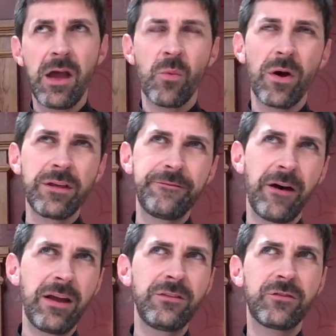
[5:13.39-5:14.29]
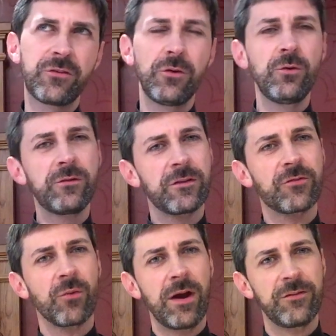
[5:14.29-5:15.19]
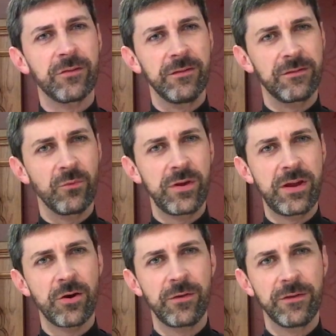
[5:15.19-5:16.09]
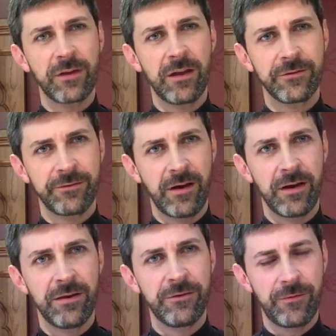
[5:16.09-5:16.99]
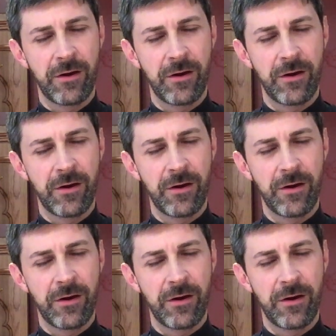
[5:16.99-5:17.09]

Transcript: Well, he finds two situations that we hear in this antiphon.